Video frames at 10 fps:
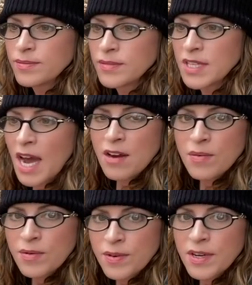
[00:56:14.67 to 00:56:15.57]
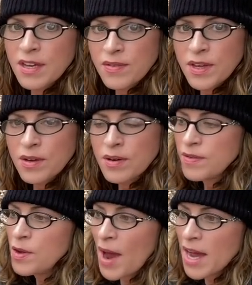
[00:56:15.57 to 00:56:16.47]
God will forgive you if
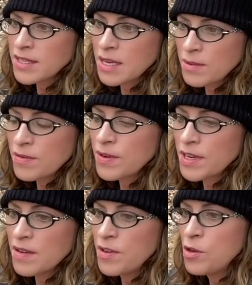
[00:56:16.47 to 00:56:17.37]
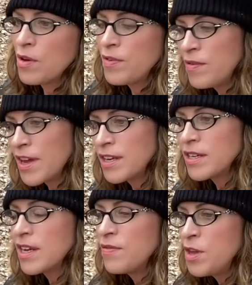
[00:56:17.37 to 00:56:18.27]
you ask him to forgive you if you've
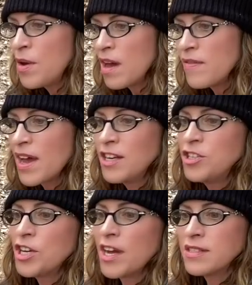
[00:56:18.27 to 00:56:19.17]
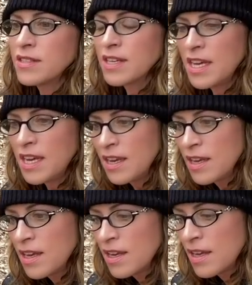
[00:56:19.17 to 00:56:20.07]
if you have unjustly
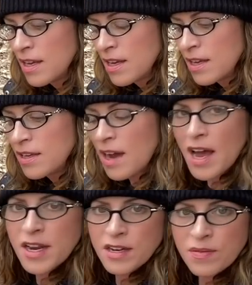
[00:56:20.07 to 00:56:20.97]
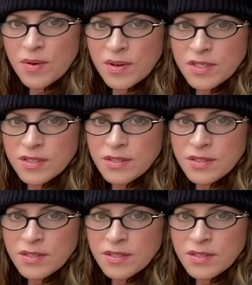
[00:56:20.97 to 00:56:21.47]
gotten a divorce.